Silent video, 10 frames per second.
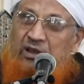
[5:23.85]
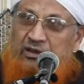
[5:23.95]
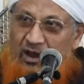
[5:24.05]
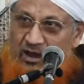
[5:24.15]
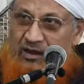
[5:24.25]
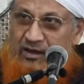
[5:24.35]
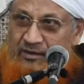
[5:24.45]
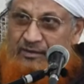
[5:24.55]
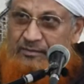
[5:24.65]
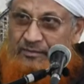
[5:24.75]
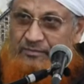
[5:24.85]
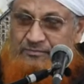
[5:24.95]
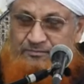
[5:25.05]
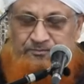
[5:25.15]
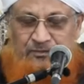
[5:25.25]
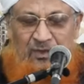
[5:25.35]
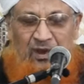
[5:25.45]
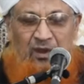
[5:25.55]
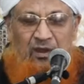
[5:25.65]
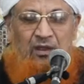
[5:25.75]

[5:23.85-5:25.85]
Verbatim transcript: Qadianism.